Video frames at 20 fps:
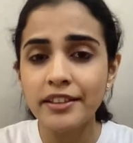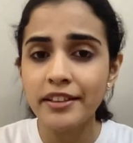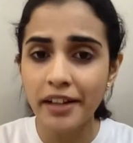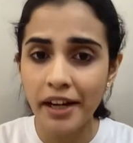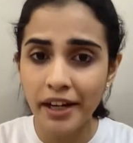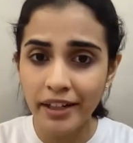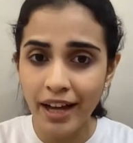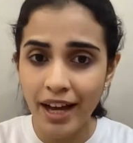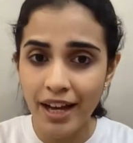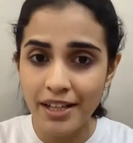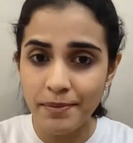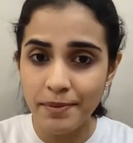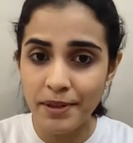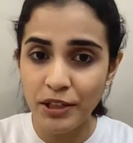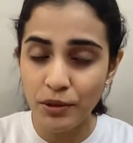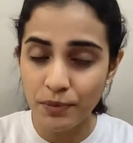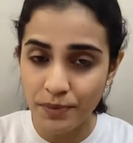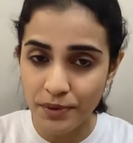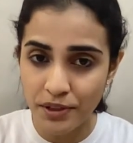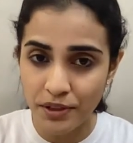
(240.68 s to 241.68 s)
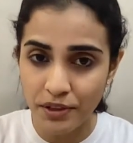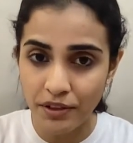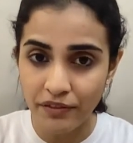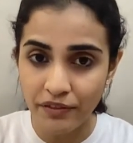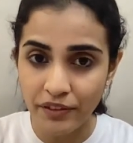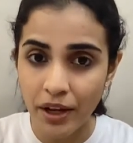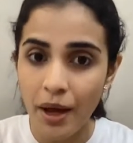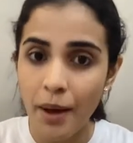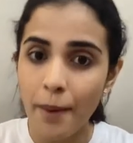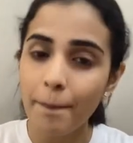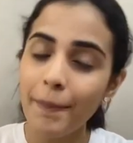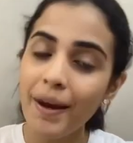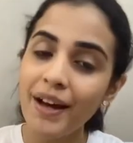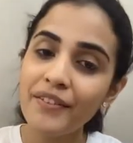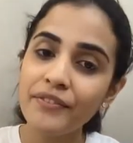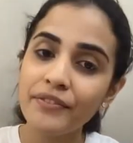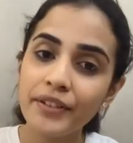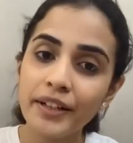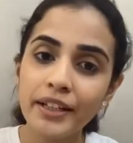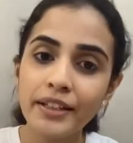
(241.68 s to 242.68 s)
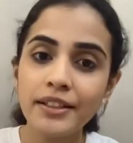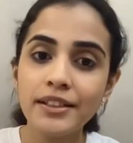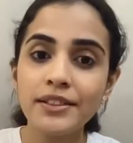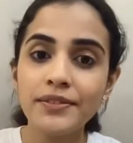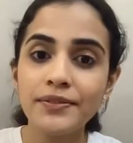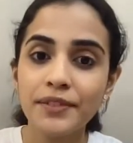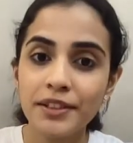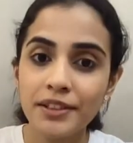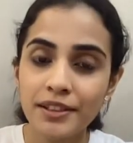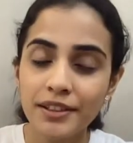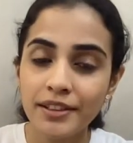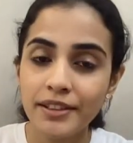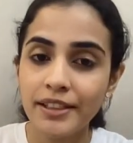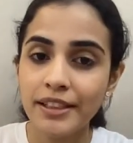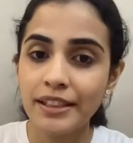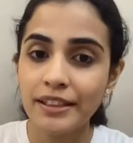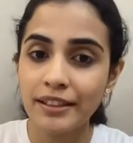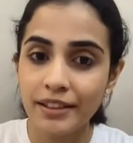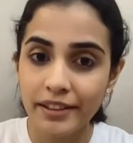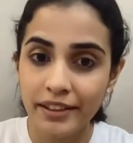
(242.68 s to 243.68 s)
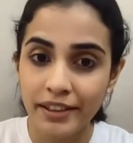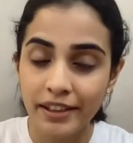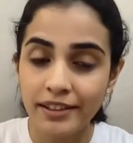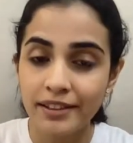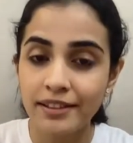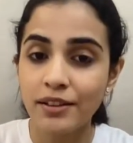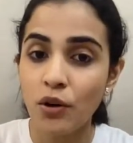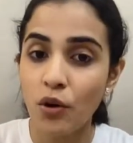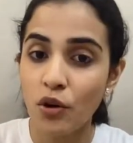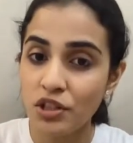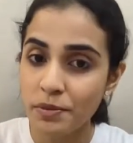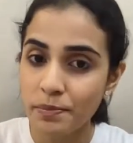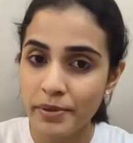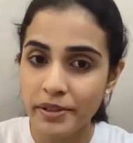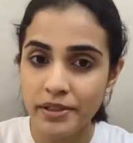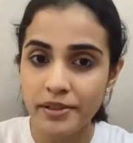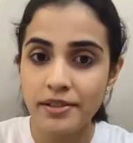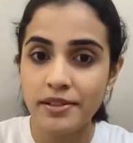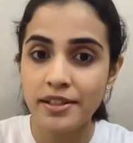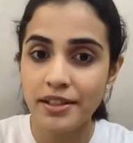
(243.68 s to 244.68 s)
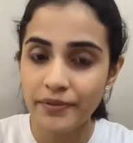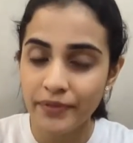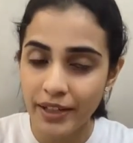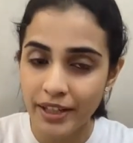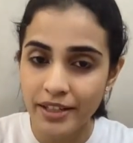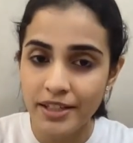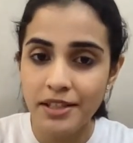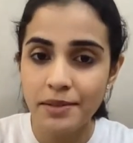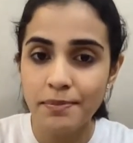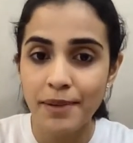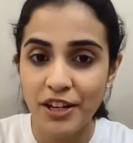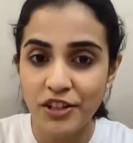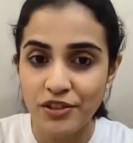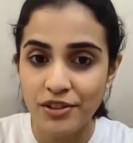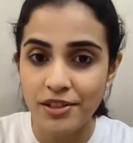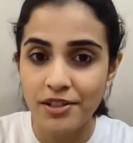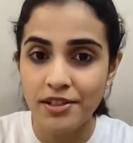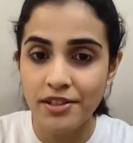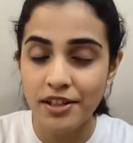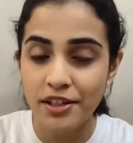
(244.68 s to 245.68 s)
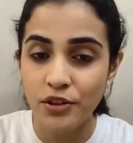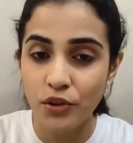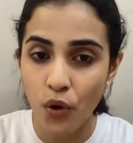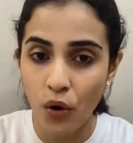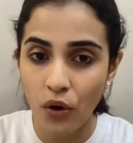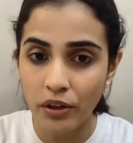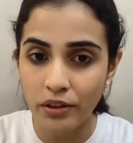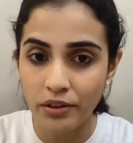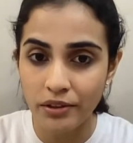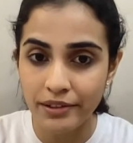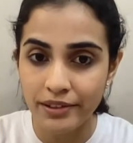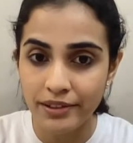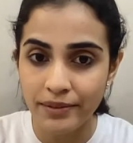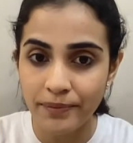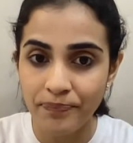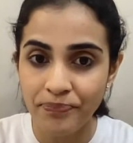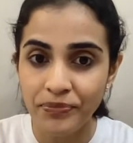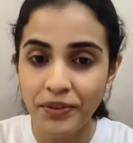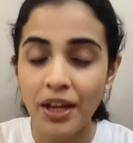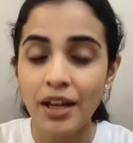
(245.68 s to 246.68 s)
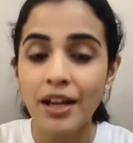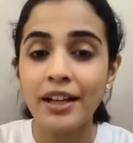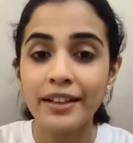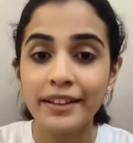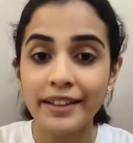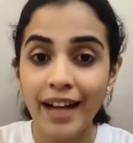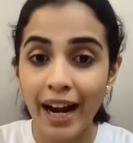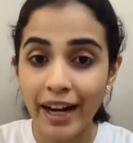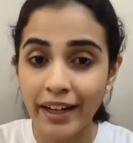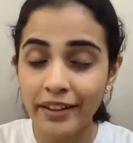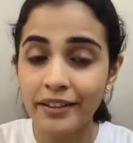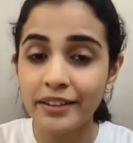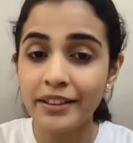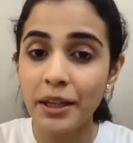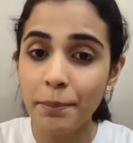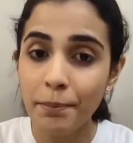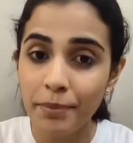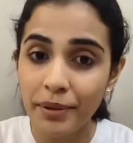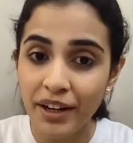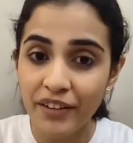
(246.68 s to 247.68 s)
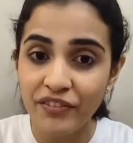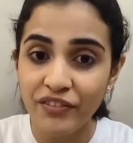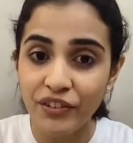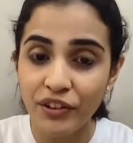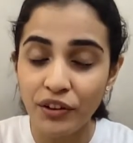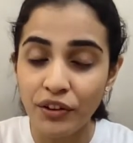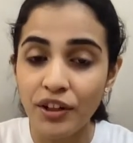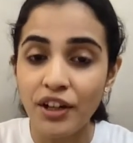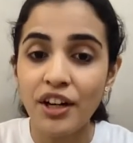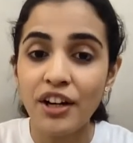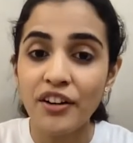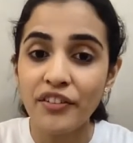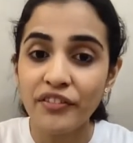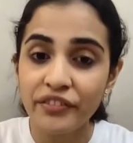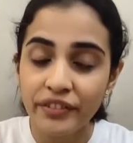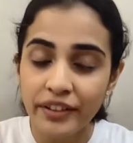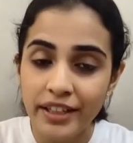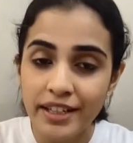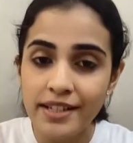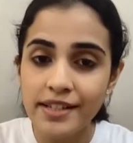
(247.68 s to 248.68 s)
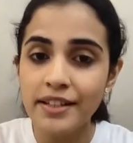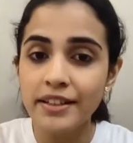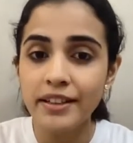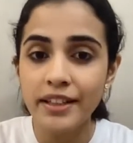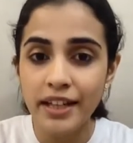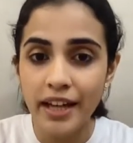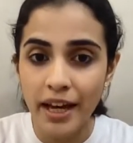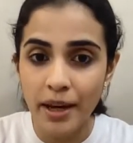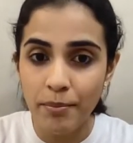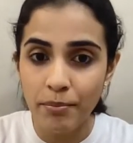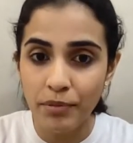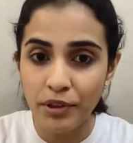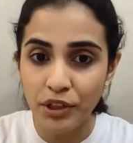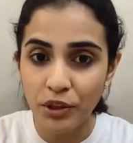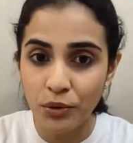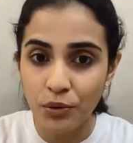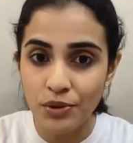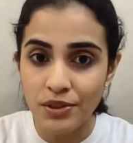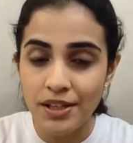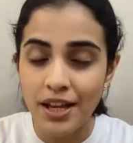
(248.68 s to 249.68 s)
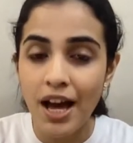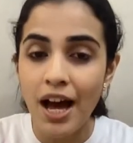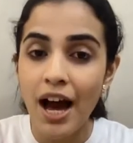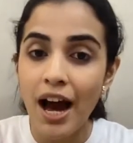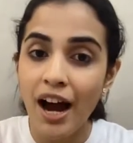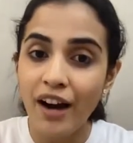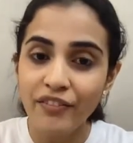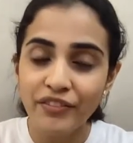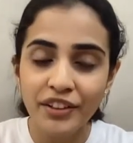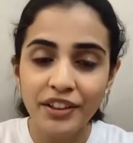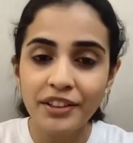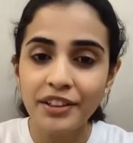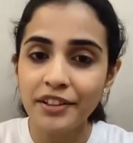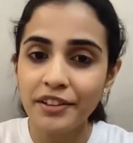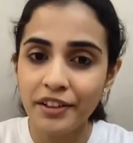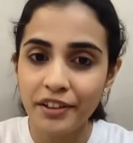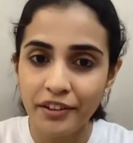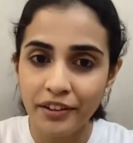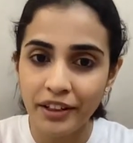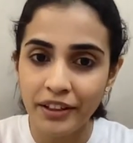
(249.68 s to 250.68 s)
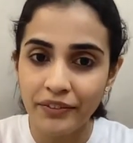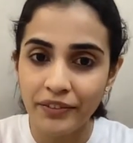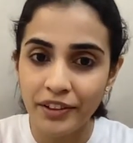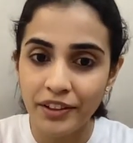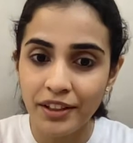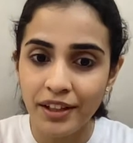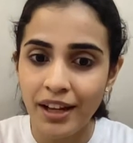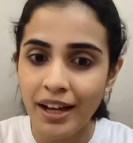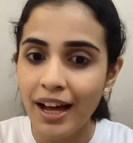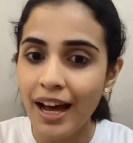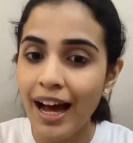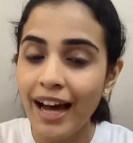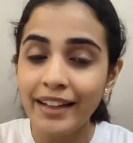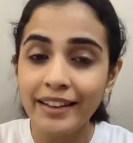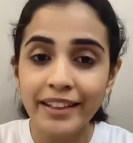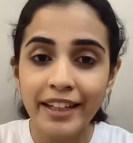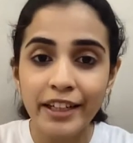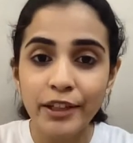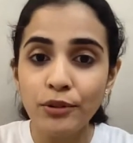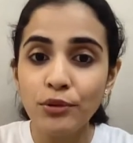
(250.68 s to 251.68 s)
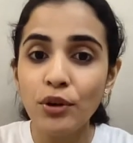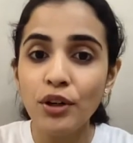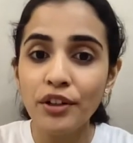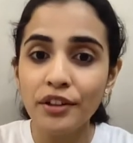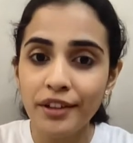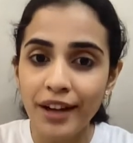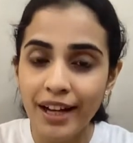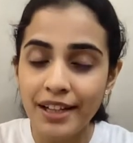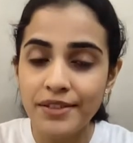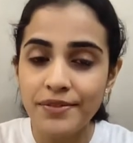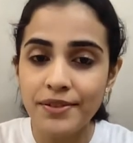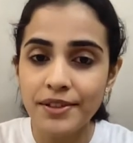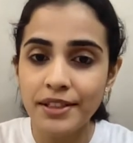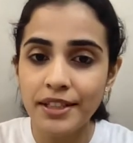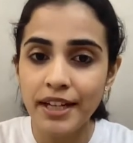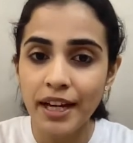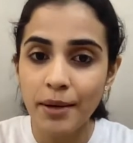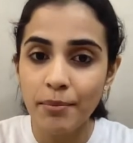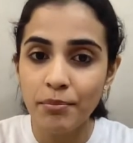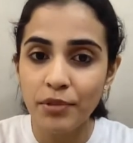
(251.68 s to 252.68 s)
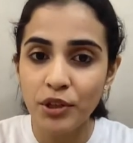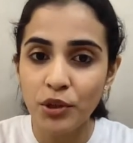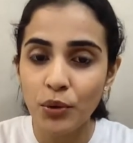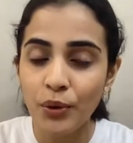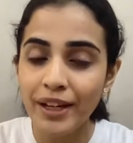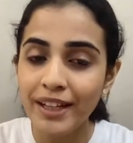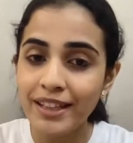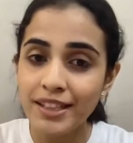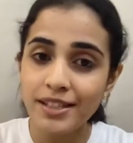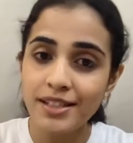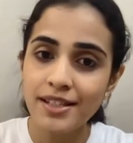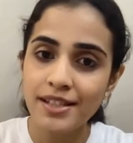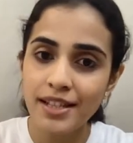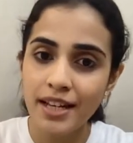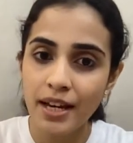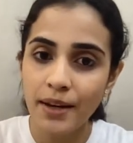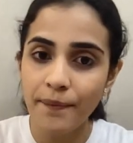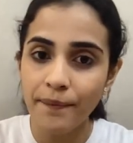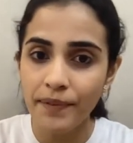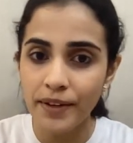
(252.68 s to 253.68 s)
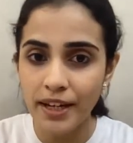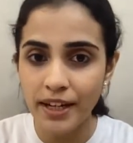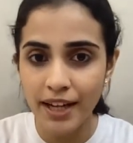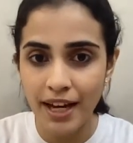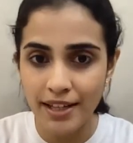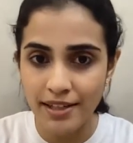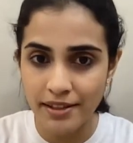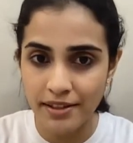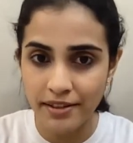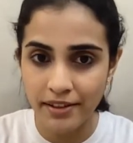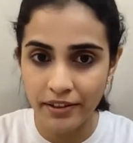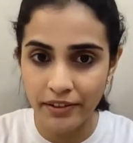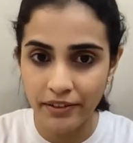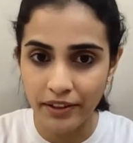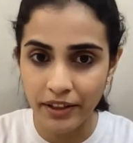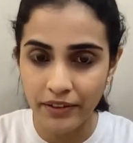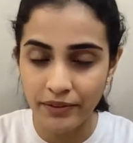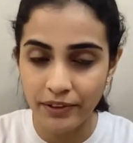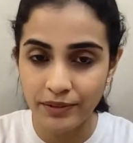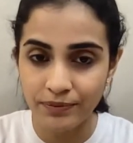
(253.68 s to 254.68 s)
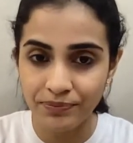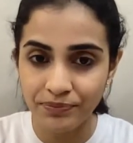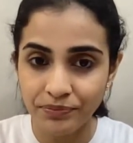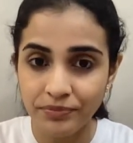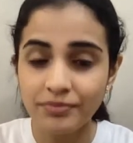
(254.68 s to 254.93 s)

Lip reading: trend has been observed by various fertility clinics, hospitals, and various specialists and doctors that they prefer freezing the embryos after the retrieval, and they do not transfer the embryo in the same week as the retrieval.